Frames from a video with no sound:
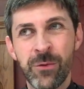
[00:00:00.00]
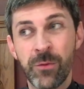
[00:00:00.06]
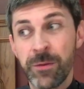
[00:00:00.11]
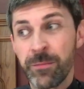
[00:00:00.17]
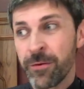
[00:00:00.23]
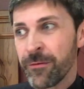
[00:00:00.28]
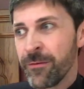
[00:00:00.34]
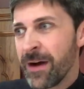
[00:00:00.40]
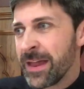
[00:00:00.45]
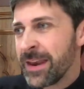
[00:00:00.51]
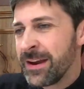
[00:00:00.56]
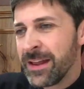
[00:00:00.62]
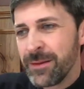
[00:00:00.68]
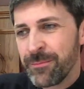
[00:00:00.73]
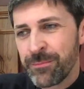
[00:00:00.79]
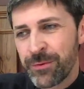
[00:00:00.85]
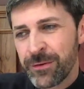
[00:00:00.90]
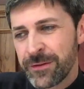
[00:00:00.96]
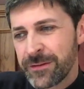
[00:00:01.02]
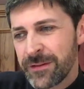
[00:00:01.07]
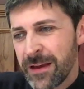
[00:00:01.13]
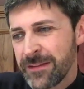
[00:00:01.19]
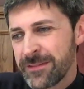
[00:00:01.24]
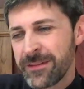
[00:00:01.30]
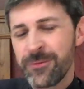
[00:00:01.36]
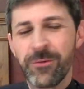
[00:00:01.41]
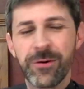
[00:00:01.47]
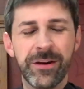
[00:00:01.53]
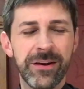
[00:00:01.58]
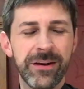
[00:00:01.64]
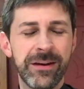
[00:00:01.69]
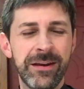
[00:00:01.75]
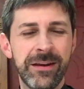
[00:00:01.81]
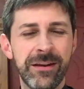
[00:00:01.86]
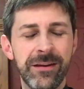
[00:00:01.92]
We provided it precisely what
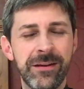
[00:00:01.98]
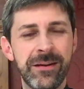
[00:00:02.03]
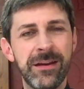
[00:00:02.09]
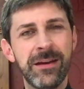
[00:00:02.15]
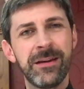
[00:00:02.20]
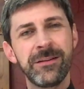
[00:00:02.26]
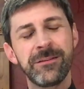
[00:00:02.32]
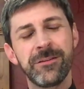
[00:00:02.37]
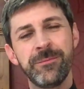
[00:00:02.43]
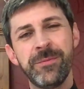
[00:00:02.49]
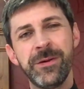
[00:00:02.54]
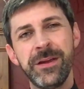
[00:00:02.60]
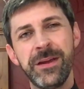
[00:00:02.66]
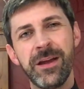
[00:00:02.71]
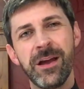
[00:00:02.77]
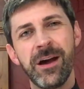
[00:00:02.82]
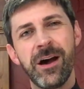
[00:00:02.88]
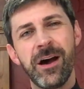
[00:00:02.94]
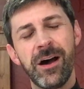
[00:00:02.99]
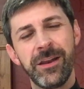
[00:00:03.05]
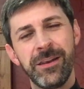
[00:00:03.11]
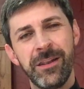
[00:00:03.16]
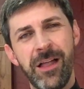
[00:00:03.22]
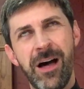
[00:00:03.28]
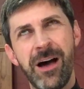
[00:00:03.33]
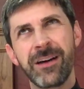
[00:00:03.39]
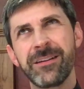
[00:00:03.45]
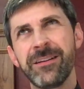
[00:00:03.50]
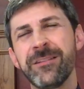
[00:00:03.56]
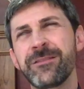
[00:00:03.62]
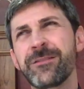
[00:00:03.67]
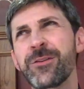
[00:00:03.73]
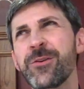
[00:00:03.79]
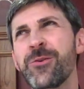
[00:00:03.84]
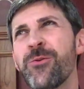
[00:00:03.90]
it needed to be unlocked.
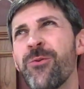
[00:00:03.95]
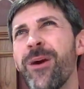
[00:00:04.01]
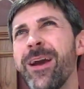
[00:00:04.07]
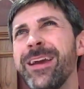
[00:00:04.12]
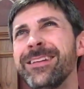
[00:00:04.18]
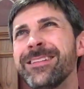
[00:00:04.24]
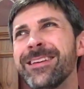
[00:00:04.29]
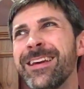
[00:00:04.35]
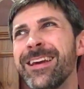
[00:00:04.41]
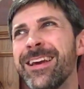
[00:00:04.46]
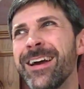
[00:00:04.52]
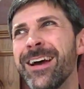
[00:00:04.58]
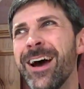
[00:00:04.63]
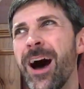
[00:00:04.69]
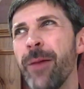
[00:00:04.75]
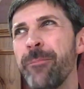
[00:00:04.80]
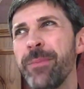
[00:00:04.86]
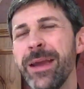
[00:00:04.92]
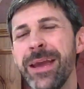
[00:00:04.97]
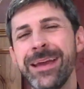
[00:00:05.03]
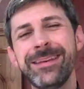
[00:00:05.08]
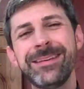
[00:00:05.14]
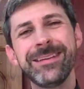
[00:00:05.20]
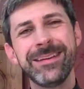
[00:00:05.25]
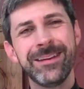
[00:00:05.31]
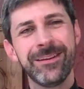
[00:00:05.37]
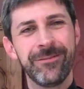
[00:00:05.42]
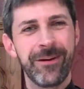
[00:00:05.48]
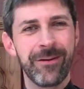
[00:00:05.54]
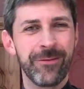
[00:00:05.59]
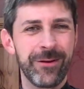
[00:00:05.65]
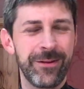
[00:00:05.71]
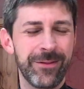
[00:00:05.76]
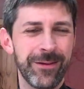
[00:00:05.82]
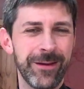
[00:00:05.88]
It's the great upending of
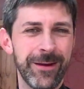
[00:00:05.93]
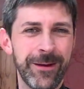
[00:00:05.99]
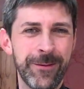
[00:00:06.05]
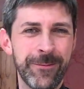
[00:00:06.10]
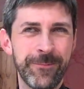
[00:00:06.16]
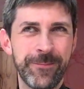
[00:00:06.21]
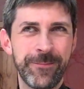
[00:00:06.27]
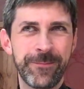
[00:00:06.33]
everything.